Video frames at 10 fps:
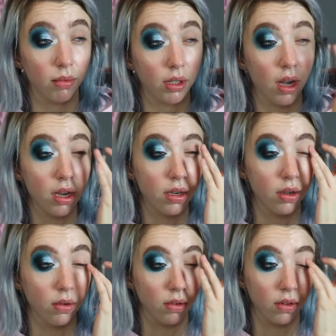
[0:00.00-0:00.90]
God
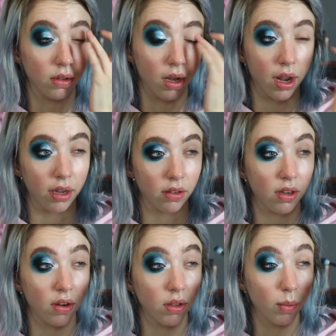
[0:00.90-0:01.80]
knows it's going to
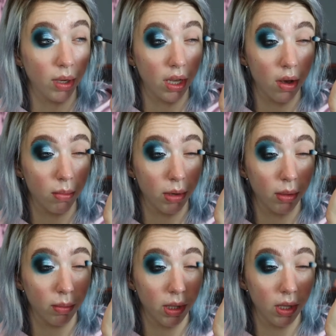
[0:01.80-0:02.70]
accidentally wing out, but I
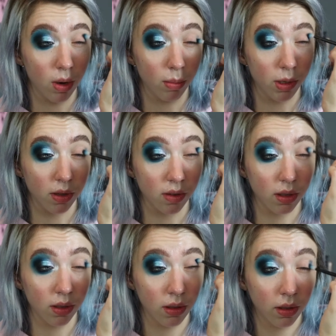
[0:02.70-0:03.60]
really hope it doesn't